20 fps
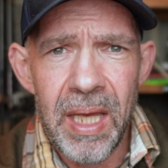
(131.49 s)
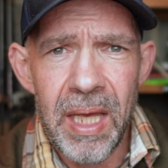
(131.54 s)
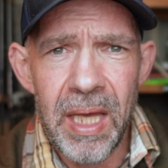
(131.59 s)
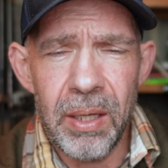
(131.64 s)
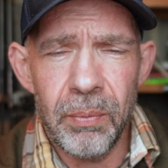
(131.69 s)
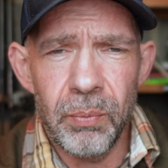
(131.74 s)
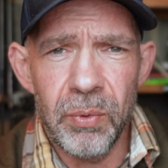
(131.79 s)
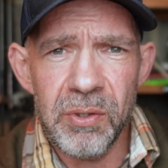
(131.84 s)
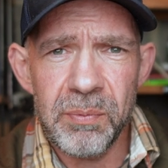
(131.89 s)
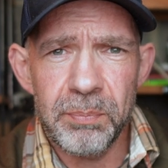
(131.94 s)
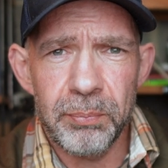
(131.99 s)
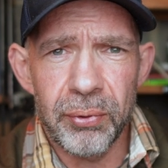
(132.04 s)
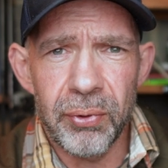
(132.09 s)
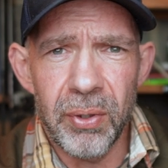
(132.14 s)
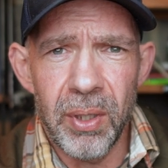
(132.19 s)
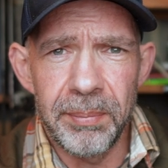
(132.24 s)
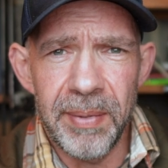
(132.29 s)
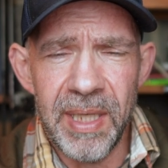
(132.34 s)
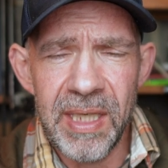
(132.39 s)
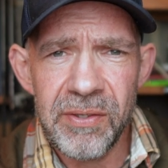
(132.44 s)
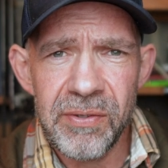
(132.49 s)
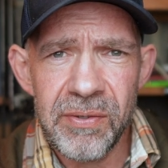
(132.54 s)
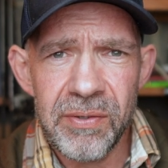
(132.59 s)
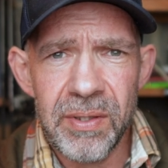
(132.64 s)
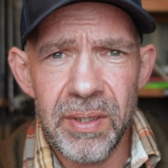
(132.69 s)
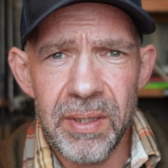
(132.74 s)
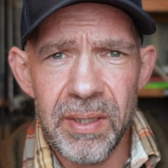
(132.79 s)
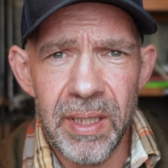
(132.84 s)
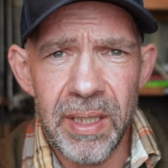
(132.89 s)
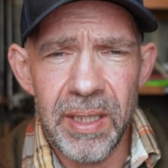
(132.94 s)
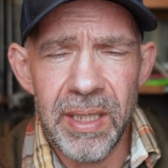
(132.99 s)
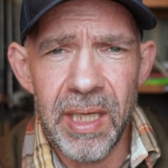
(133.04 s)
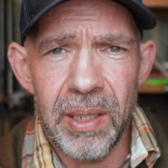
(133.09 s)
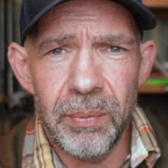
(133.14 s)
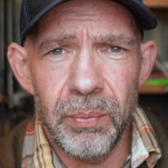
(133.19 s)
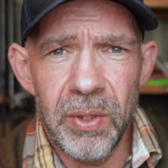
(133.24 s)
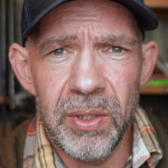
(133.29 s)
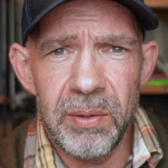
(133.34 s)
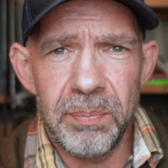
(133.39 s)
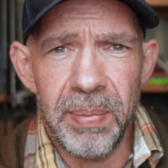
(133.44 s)
it was promised that
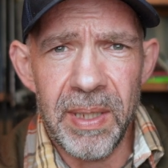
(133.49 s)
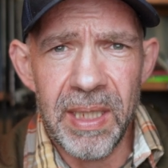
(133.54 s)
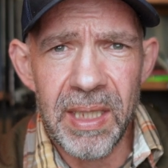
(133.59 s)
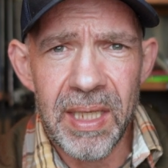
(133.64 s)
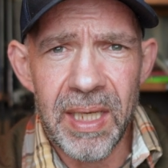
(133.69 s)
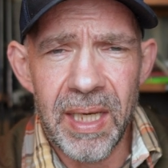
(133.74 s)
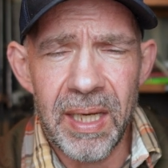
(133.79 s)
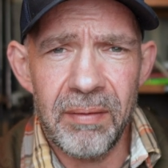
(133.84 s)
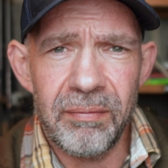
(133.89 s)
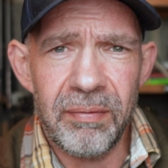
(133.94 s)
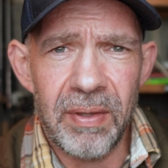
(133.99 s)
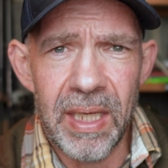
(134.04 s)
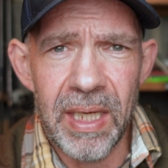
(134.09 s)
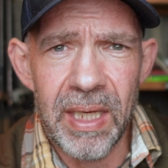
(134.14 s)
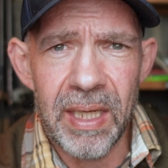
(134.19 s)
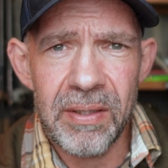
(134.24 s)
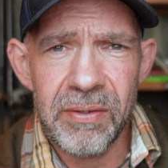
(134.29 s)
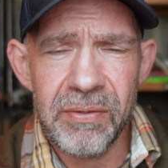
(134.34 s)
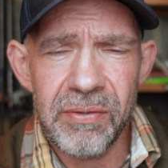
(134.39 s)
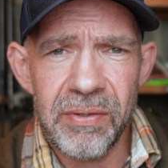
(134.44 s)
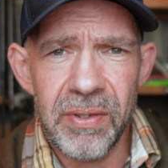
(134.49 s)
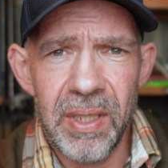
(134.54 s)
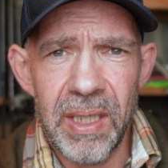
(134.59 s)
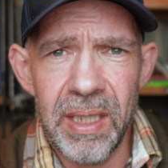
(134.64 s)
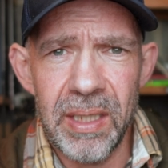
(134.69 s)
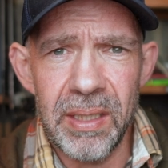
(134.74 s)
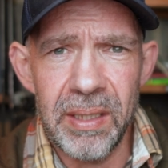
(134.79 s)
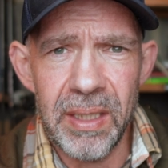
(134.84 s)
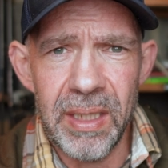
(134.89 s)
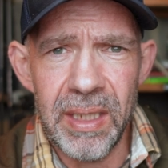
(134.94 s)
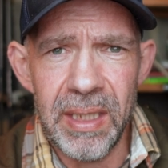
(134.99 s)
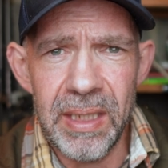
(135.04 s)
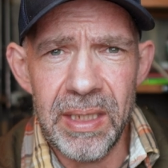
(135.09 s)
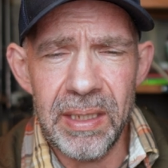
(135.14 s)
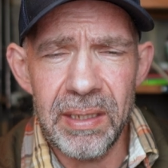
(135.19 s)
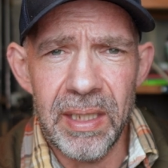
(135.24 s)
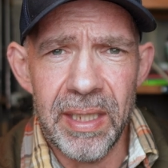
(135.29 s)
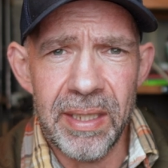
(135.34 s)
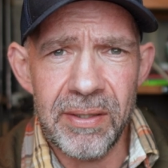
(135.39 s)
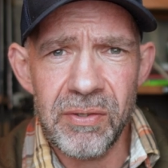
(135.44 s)
there would be caveats in
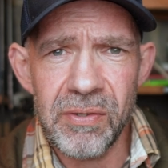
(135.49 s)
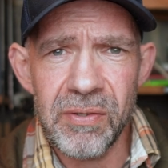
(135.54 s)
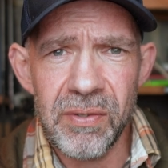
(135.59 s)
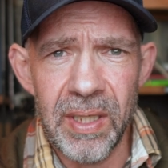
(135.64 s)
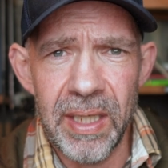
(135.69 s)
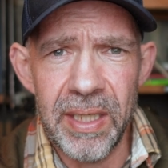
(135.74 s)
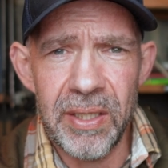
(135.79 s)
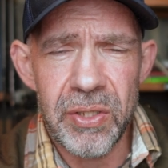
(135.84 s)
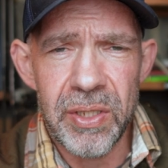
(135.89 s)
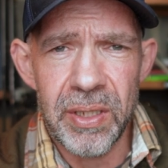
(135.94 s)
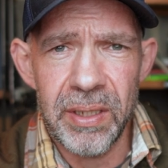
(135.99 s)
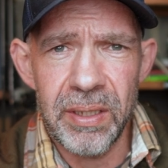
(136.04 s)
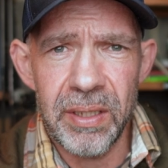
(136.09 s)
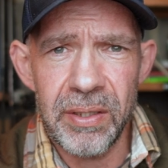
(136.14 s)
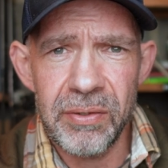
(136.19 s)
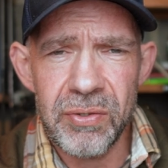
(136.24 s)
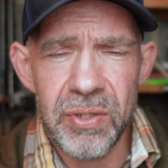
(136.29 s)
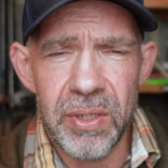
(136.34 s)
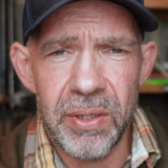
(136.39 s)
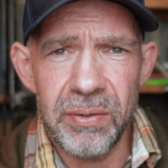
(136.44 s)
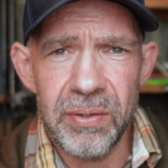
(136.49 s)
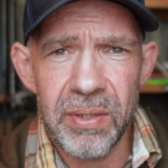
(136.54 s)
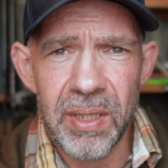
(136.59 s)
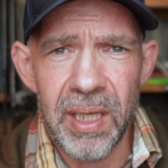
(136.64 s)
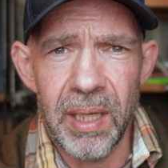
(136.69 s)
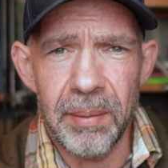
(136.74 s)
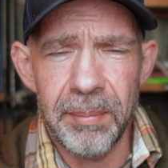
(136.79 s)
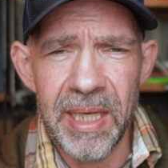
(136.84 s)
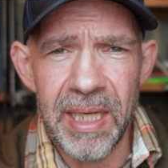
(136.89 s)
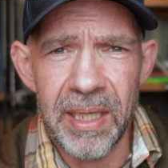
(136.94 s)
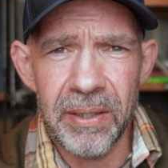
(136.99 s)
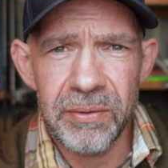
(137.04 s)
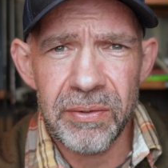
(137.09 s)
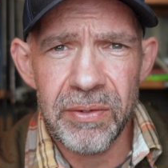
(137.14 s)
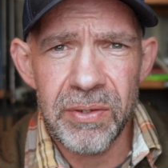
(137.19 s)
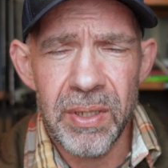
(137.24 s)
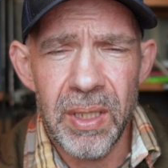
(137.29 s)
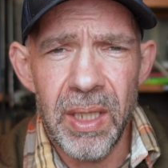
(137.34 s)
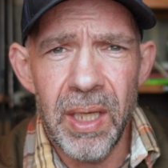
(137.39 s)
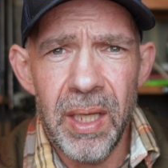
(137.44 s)
the legislation that's due to come
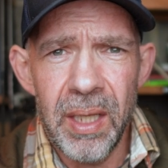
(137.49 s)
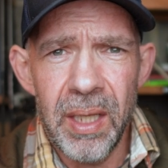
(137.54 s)
out